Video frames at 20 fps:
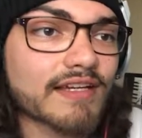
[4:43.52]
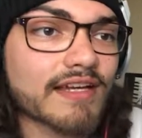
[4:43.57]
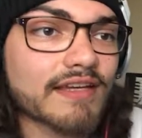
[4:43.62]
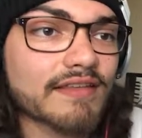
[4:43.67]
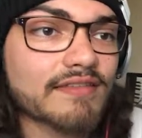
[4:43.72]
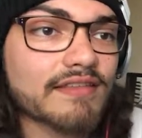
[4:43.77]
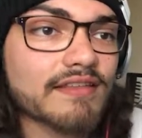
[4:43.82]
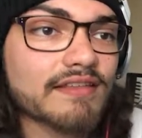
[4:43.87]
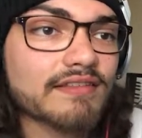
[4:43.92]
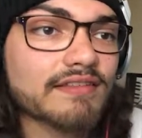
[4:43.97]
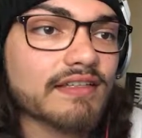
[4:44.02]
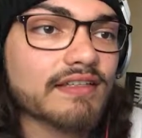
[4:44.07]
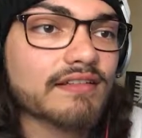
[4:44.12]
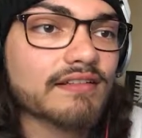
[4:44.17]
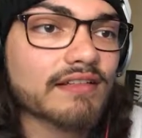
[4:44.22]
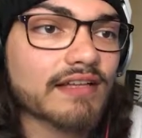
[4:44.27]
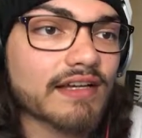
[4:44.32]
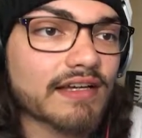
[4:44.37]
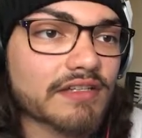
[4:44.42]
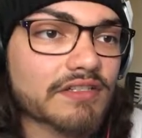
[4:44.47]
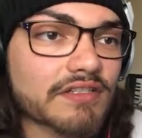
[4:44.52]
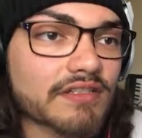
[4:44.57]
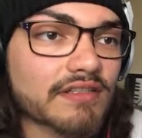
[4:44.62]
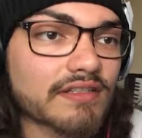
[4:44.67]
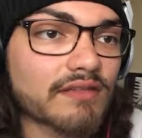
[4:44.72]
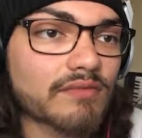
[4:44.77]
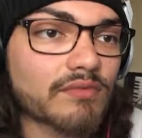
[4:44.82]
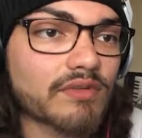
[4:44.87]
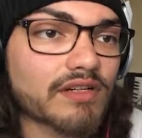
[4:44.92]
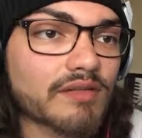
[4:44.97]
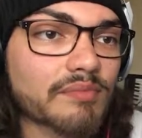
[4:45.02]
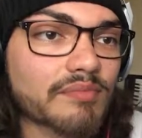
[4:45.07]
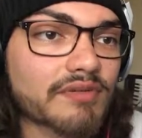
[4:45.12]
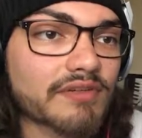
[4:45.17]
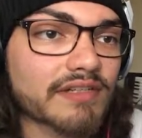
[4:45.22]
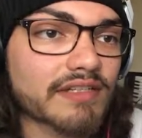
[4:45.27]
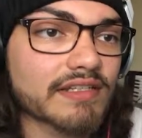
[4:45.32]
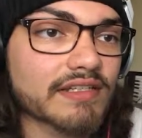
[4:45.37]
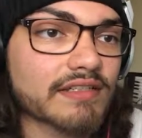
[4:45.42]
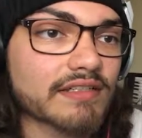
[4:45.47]
I think that'll actually work
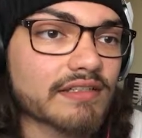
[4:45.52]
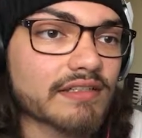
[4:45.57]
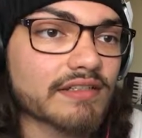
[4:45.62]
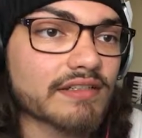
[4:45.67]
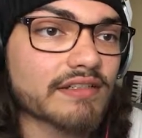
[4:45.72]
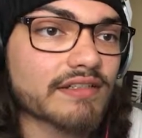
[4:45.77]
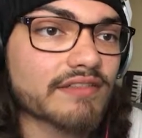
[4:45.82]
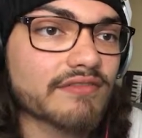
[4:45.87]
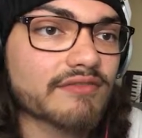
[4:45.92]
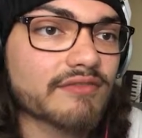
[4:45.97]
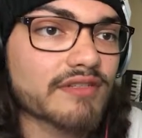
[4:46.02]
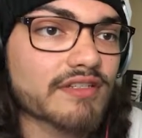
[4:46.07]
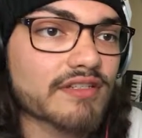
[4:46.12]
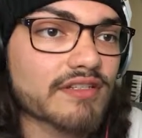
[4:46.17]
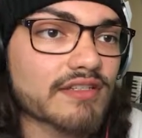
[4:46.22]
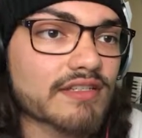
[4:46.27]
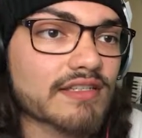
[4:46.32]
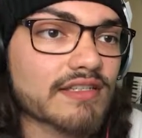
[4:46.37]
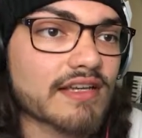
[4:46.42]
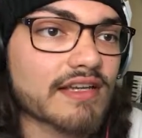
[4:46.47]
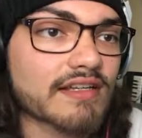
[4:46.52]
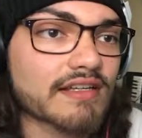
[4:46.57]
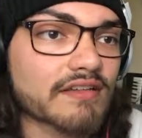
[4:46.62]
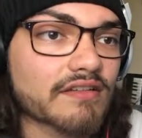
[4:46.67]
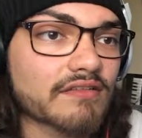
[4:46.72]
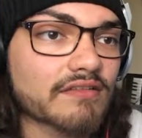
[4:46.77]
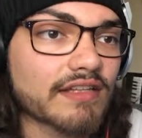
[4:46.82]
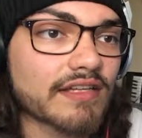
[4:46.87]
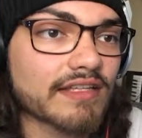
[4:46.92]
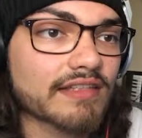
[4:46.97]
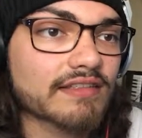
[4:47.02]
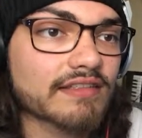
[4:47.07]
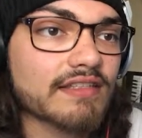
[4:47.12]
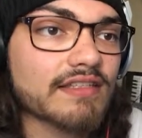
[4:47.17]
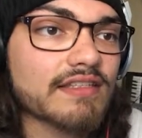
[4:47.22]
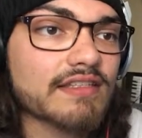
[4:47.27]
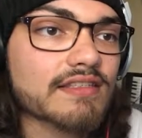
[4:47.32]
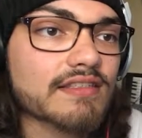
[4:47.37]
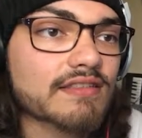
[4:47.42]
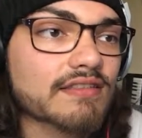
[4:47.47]
pretty good if we just kind of go like
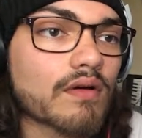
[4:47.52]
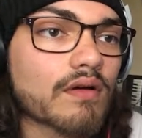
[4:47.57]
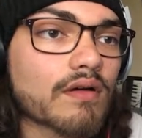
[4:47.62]
this.